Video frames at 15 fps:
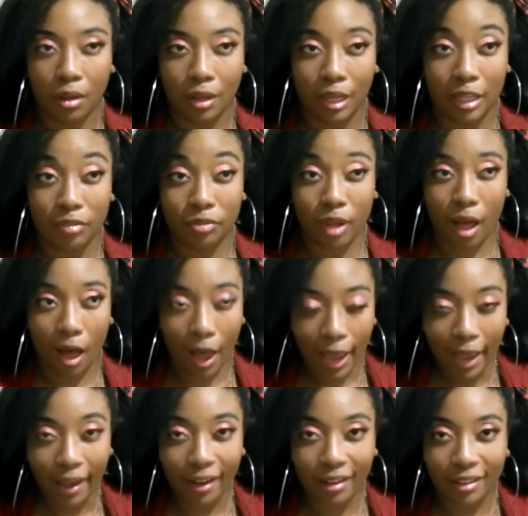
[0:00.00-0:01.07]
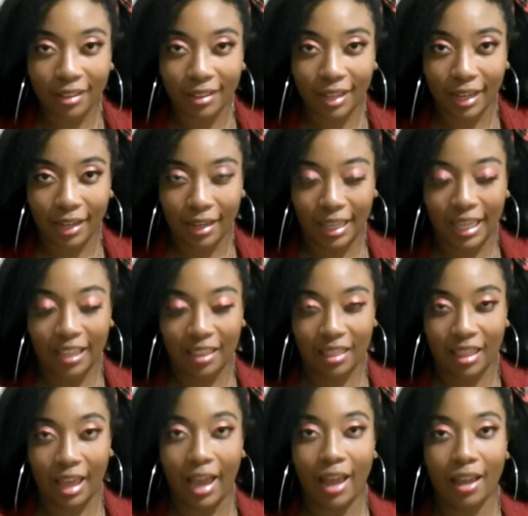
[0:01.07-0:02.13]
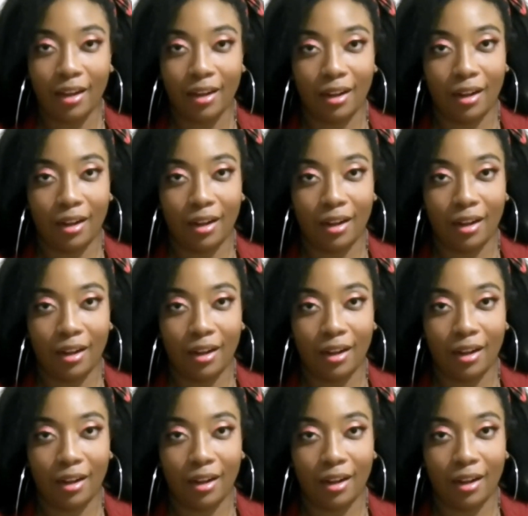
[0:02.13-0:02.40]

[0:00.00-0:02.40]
If I had a day like that,